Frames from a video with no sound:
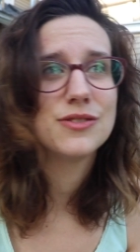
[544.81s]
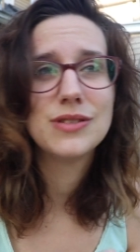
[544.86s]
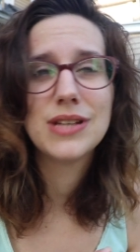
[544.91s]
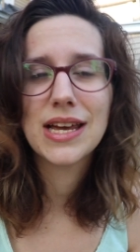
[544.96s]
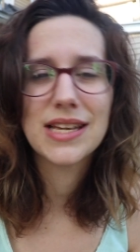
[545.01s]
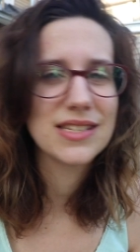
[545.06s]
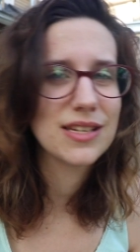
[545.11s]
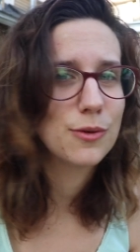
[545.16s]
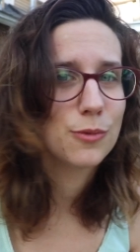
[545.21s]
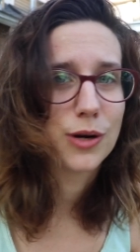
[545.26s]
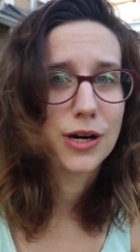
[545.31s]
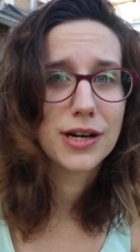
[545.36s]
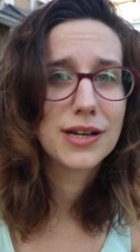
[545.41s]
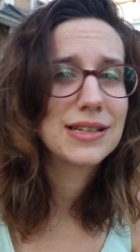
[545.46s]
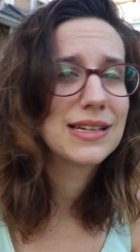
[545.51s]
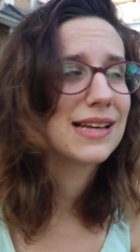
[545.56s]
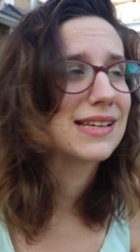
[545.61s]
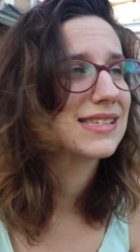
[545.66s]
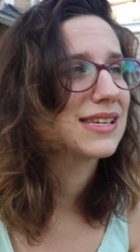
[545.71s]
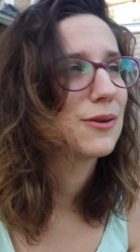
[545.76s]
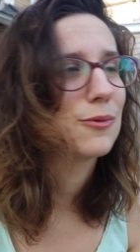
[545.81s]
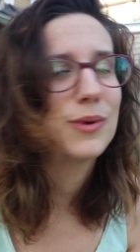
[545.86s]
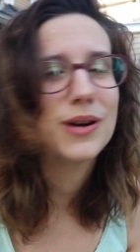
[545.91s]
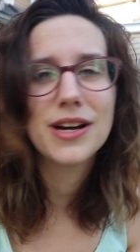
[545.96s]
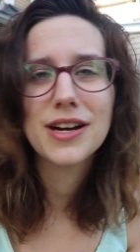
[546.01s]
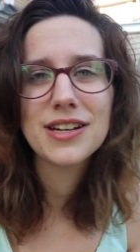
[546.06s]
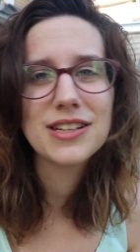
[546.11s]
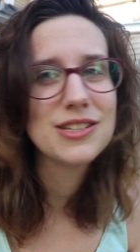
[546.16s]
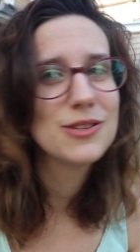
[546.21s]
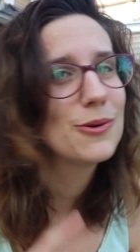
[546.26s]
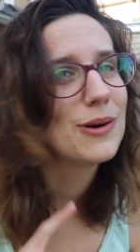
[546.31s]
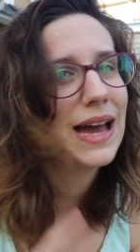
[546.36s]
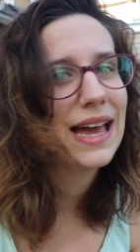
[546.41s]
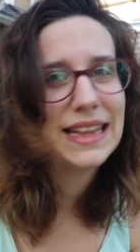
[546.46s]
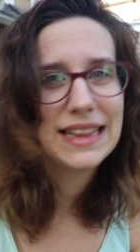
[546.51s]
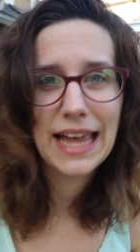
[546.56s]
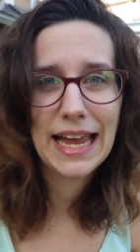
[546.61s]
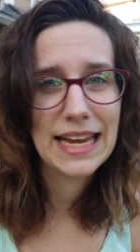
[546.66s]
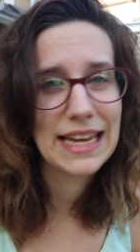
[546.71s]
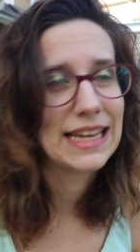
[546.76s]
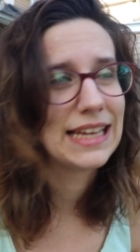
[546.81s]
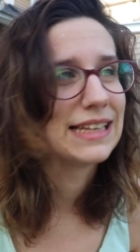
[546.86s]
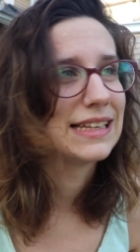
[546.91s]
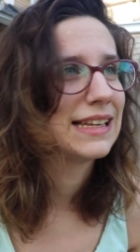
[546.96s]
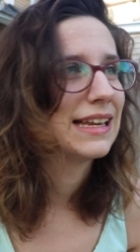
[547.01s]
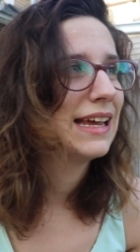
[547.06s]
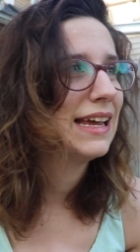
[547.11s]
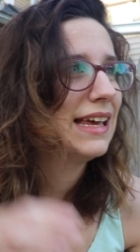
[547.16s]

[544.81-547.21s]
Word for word: to does it work? Does it work? Do I like it?